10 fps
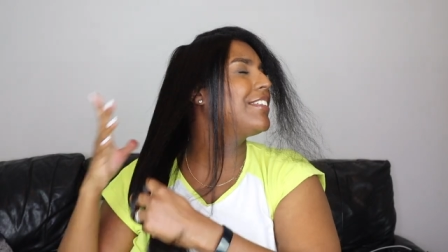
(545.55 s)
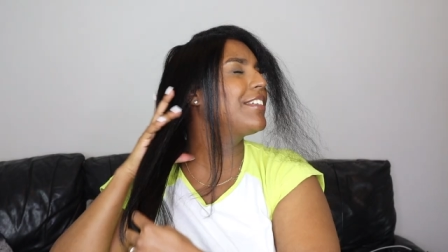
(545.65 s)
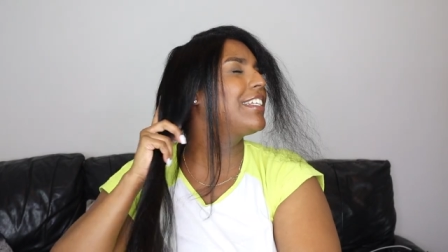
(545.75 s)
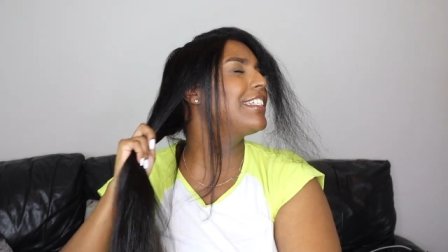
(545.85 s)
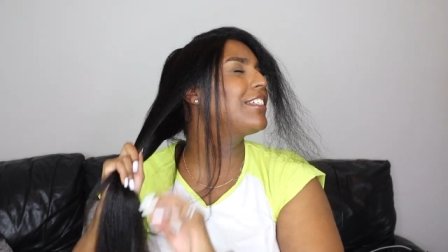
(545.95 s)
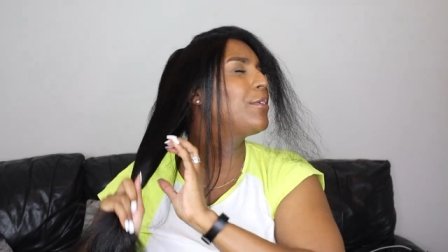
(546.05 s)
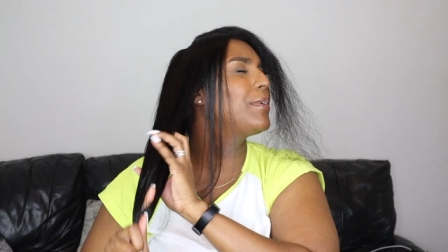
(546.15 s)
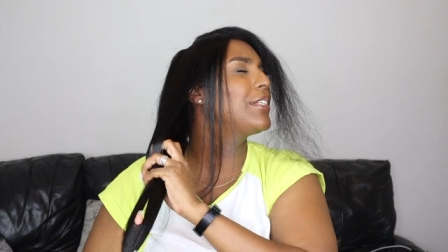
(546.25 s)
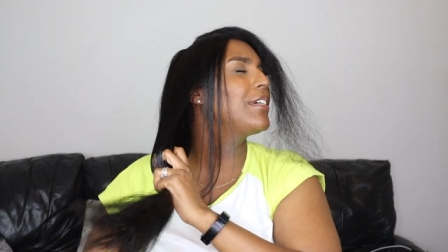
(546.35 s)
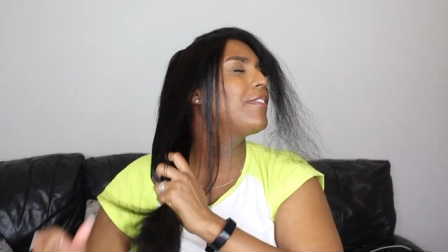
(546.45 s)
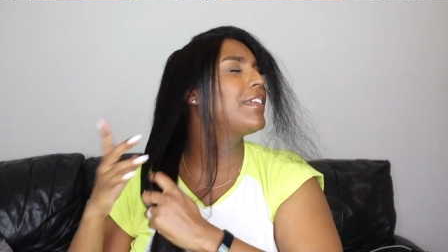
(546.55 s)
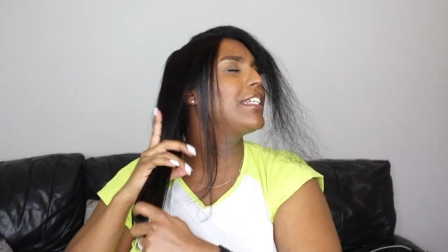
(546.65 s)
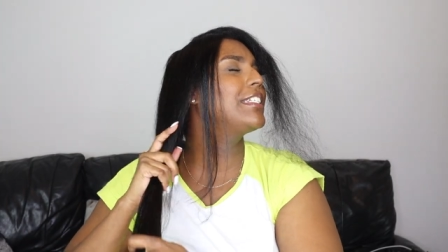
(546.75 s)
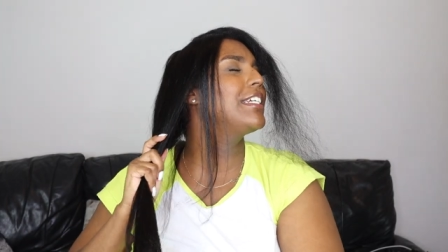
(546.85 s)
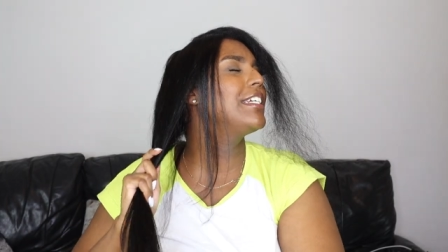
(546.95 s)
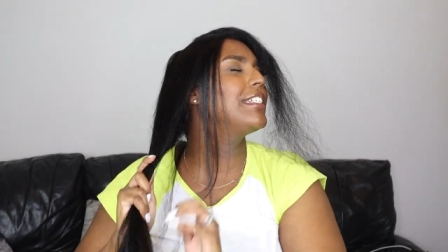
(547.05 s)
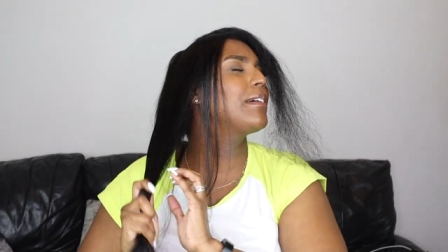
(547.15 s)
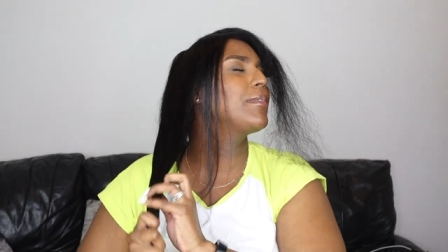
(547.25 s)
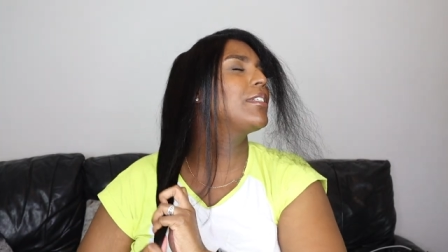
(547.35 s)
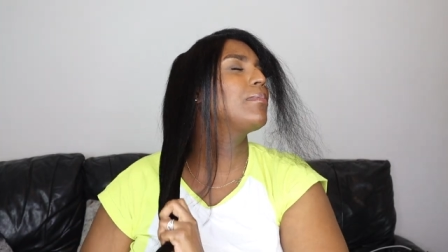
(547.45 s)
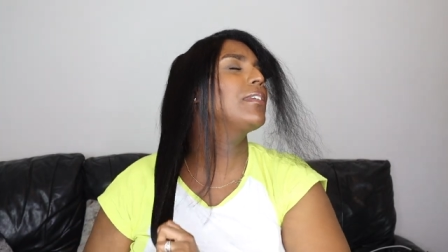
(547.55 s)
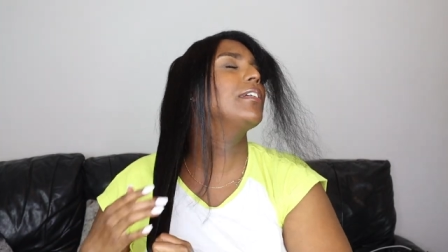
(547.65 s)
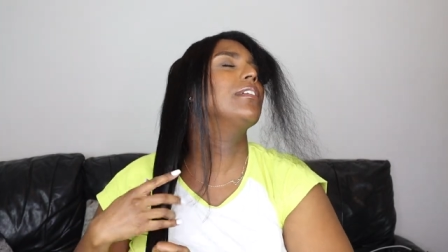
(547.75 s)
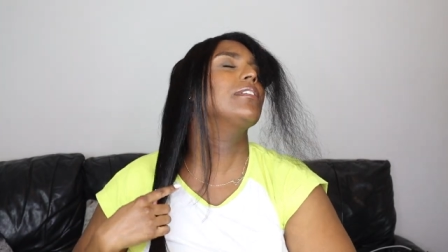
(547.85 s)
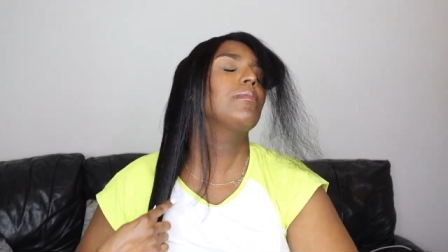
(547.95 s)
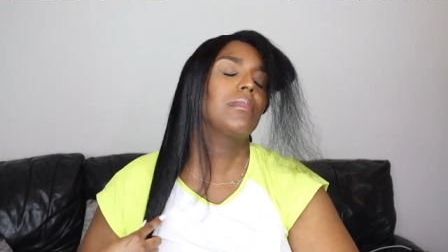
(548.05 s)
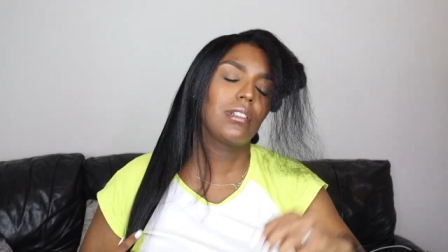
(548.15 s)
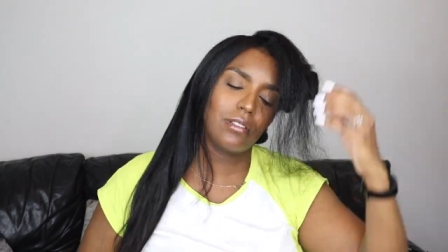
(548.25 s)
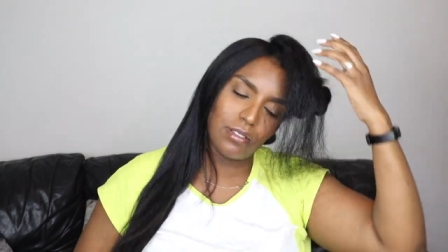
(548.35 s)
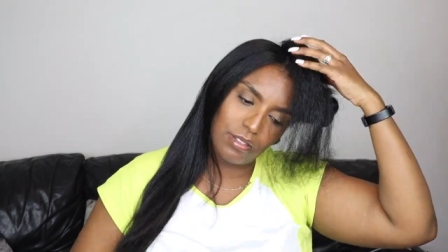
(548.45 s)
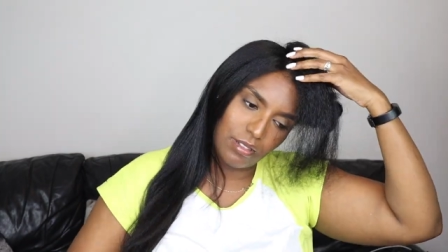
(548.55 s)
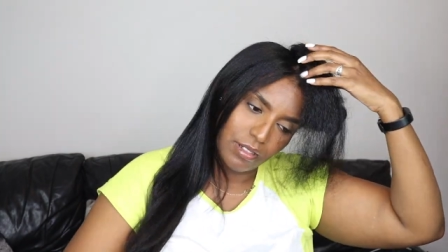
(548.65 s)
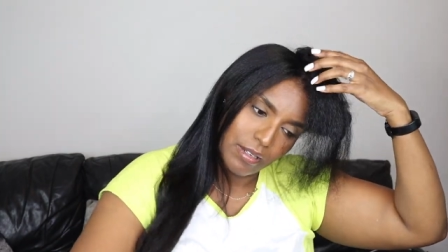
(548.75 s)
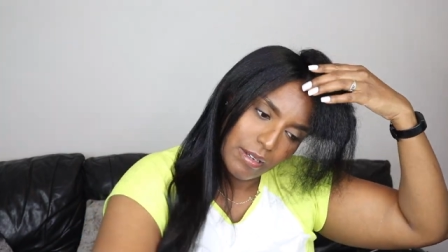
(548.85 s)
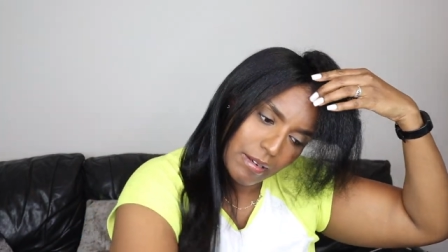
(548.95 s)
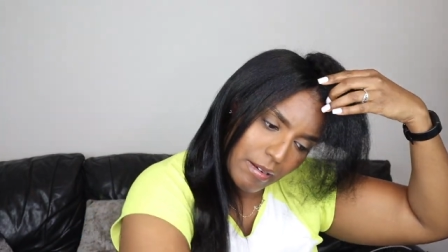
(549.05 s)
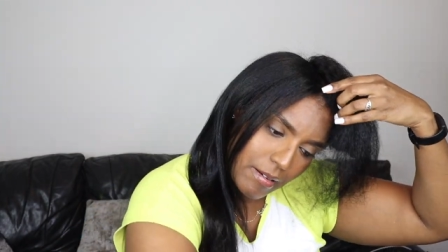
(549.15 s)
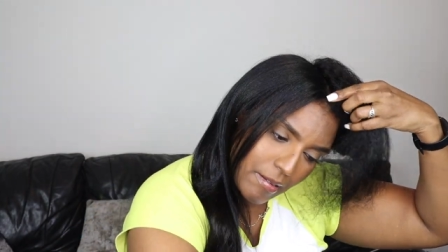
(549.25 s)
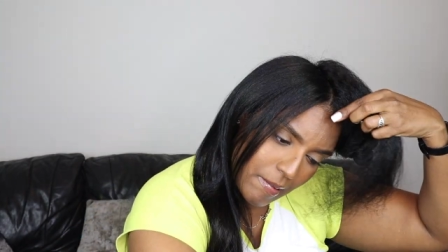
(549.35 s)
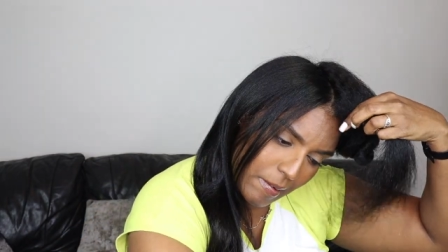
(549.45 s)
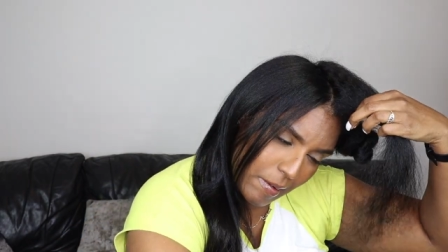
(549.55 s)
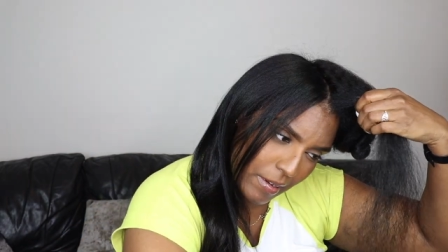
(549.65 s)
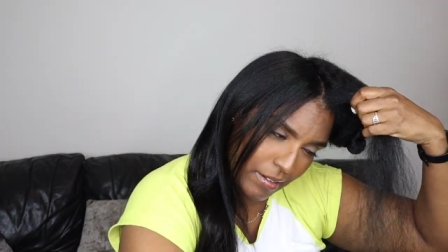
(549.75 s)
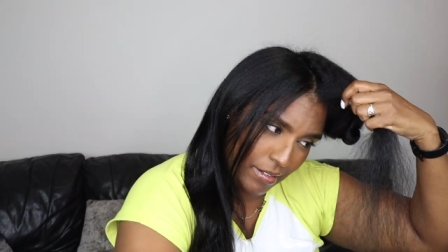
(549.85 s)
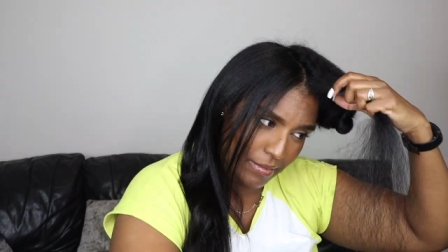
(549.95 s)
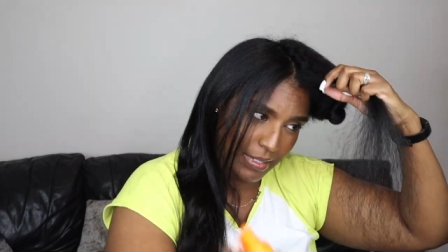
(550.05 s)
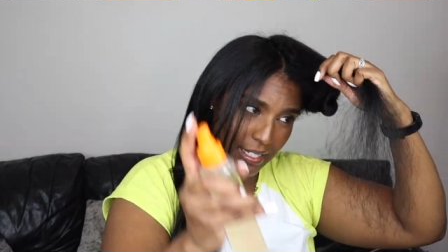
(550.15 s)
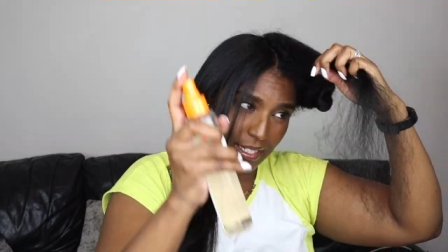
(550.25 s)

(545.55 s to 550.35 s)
dokie, let's hope I don't have any heat damage, please. Oh my god. Oh my